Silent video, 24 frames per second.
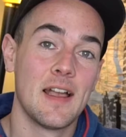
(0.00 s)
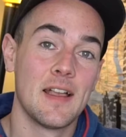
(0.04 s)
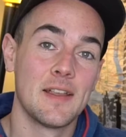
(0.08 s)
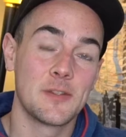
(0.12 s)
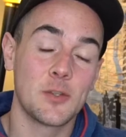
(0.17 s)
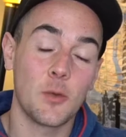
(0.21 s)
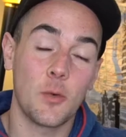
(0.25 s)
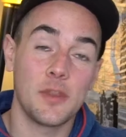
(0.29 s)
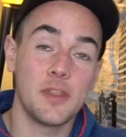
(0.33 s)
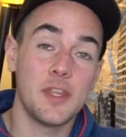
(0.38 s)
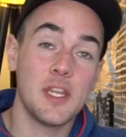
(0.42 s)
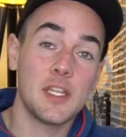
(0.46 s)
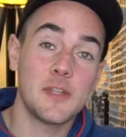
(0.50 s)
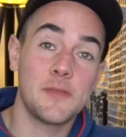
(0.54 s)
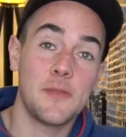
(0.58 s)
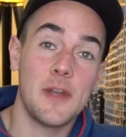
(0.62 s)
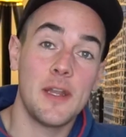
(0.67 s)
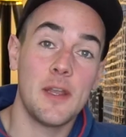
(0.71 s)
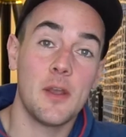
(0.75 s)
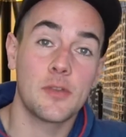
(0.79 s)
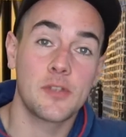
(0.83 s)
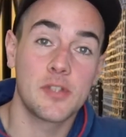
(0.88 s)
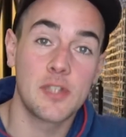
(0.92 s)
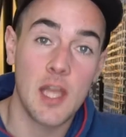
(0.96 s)
So in this
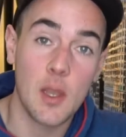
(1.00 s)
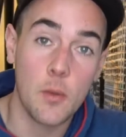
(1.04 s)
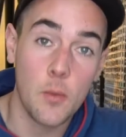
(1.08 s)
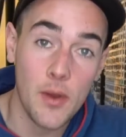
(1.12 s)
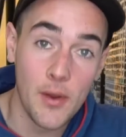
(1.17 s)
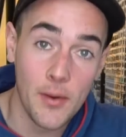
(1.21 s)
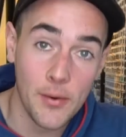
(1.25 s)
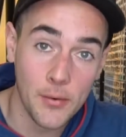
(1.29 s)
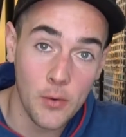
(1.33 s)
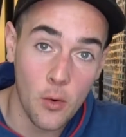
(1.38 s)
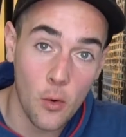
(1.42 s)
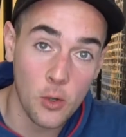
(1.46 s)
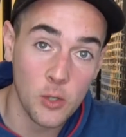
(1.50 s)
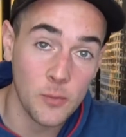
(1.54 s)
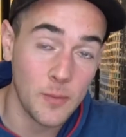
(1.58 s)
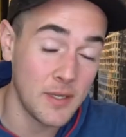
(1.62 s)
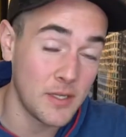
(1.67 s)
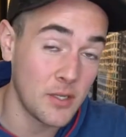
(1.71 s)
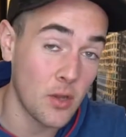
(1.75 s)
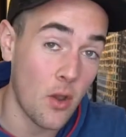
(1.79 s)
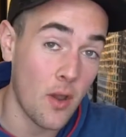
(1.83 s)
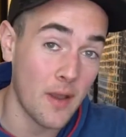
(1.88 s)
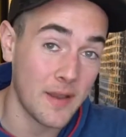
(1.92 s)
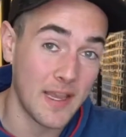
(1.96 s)
video today, we are going to be
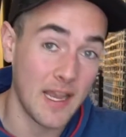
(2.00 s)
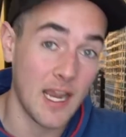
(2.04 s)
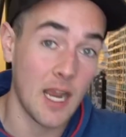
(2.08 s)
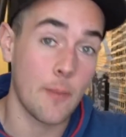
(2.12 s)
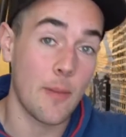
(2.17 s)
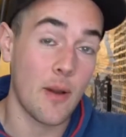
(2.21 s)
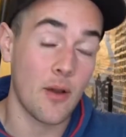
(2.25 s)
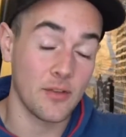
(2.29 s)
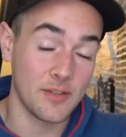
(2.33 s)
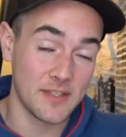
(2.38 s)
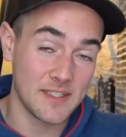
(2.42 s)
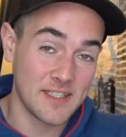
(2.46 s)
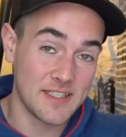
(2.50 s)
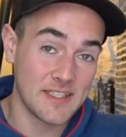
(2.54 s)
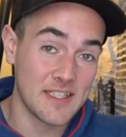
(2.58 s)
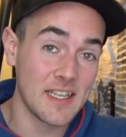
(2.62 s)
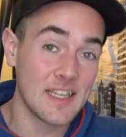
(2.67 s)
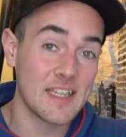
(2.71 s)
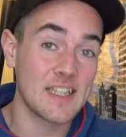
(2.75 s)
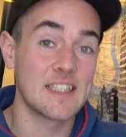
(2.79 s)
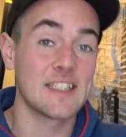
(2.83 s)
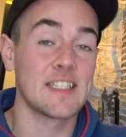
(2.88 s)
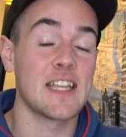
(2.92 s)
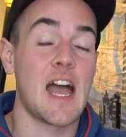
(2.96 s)
talking about
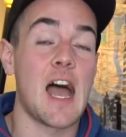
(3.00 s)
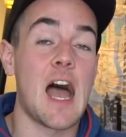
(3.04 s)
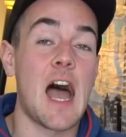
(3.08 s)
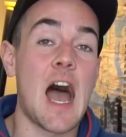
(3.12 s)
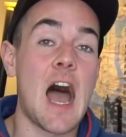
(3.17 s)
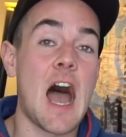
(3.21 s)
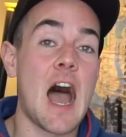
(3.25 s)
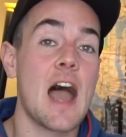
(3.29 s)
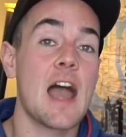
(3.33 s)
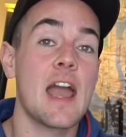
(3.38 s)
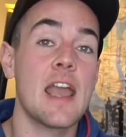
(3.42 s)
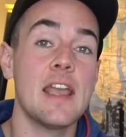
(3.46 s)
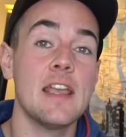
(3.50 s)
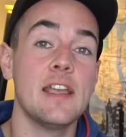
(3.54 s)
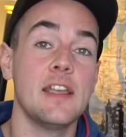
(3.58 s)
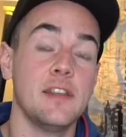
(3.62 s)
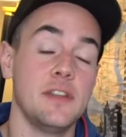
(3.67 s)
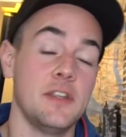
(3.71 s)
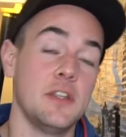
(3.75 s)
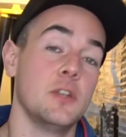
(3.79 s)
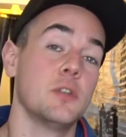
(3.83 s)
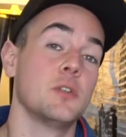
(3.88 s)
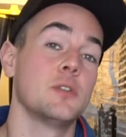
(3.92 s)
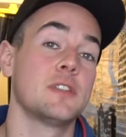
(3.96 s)
6
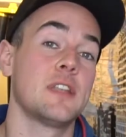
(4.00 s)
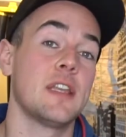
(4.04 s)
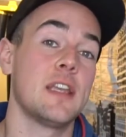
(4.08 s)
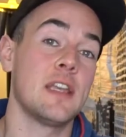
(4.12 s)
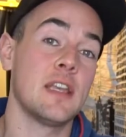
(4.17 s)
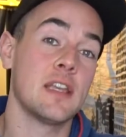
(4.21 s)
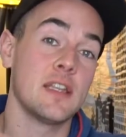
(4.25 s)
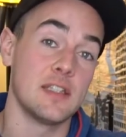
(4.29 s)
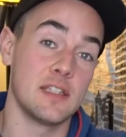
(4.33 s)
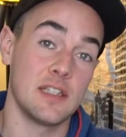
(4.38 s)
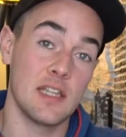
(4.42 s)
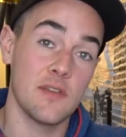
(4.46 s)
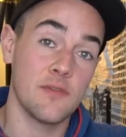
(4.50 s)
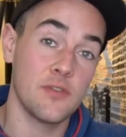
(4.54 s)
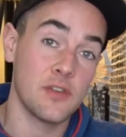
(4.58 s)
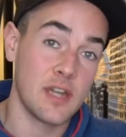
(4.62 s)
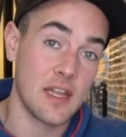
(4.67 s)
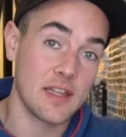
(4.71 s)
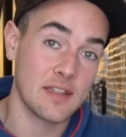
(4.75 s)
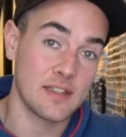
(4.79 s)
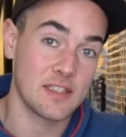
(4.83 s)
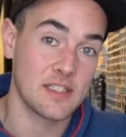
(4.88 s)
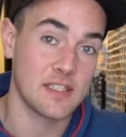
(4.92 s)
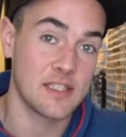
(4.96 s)
high-yielding
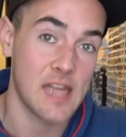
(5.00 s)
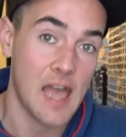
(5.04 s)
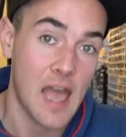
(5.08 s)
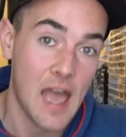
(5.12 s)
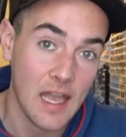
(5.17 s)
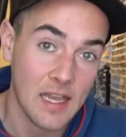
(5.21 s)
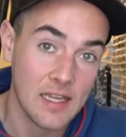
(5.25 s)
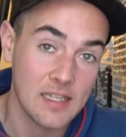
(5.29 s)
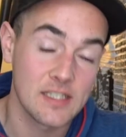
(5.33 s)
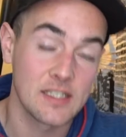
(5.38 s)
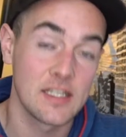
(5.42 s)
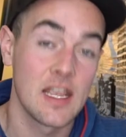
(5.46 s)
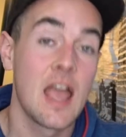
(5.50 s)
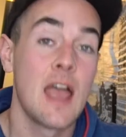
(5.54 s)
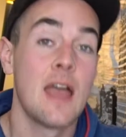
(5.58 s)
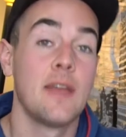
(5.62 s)
dividend stocks